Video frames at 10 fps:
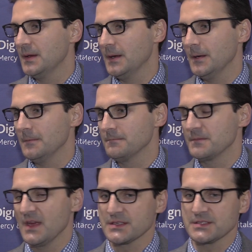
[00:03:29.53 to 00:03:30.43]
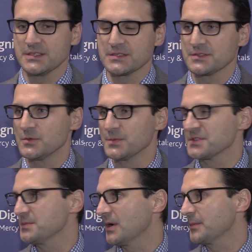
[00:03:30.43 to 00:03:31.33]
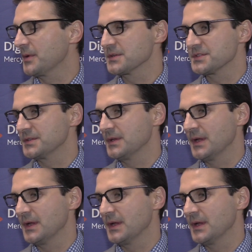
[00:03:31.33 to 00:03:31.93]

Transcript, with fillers: Um, yes, he's a super smart person,